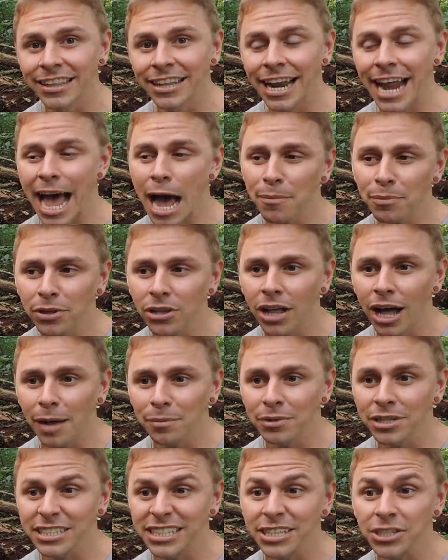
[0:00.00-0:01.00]
that
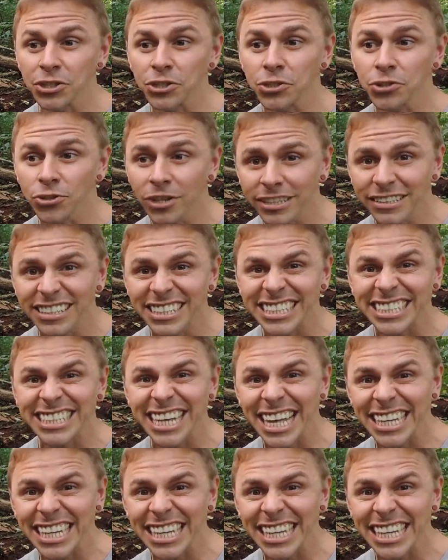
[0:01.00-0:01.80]
Hapalopilus in the strictest